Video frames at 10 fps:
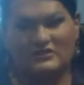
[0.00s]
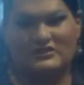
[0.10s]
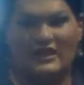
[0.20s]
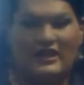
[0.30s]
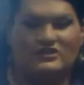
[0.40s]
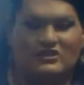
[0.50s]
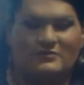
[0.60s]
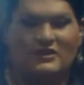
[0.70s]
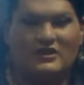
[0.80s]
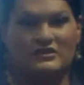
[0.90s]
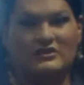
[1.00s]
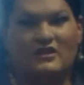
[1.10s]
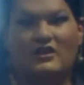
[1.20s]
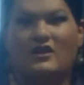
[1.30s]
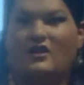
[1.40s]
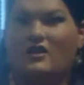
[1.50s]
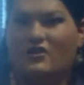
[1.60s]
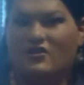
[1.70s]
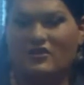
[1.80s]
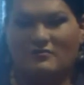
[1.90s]
today just because
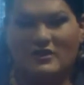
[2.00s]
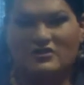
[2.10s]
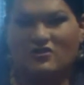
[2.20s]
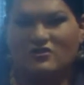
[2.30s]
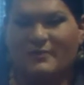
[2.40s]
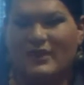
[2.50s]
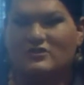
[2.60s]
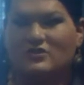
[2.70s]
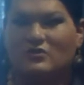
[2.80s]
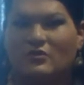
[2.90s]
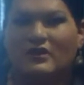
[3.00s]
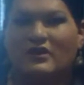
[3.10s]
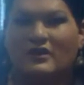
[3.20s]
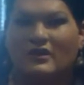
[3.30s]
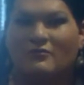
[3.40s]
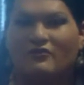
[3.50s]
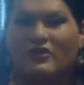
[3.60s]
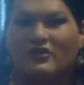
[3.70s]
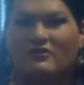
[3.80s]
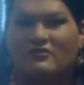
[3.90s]
30 minutes goes by so quick and I'm over
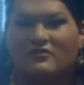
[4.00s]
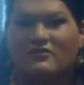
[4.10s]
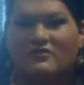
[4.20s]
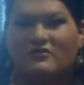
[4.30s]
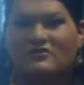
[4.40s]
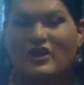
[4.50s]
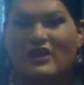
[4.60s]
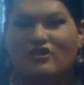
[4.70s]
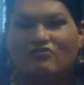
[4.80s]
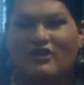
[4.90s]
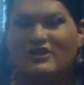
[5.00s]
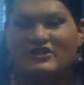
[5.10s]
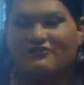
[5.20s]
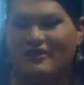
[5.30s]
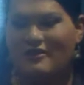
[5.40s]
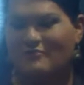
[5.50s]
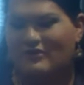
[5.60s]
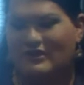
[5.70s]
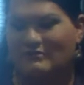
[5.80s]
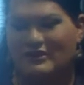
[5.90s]
here trying to rush and
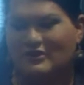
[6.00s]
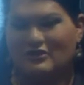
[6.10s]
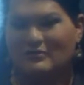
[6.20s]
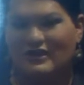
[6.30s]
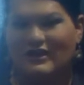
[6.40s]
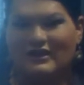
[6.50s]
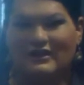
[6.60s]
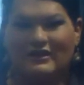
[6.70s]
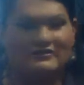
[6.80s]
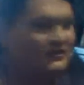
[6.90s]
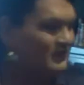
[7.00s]
ramble and I'm like, oh my god,